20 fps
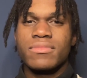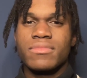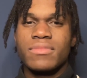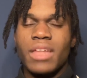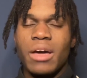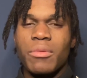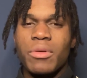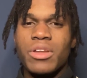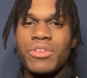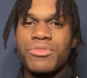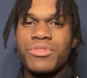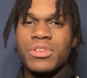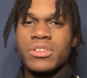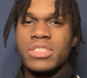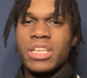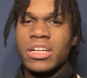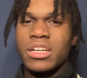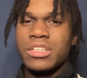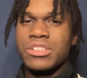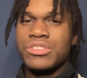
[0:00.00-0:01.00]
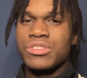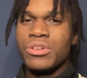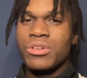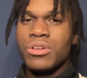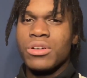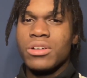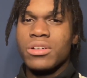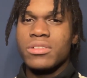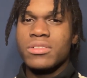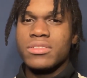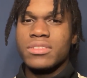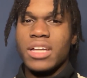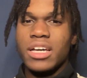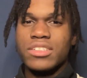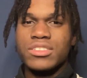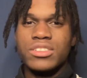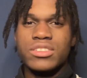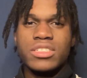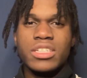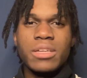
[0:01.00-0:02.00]
And when it feels like a chore,
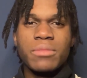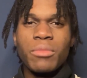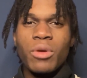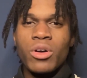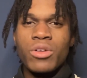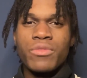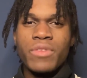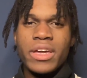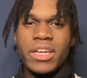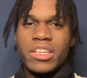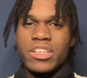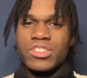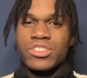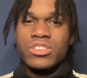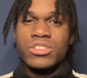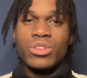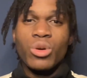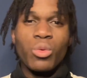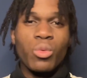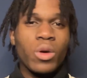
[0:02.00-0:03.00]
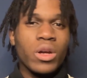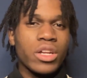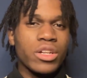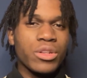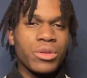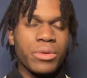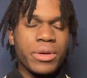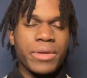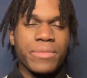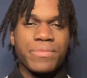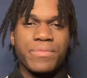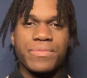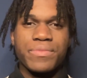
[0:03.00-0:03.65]
that's just demotivating. You just don't want to do it.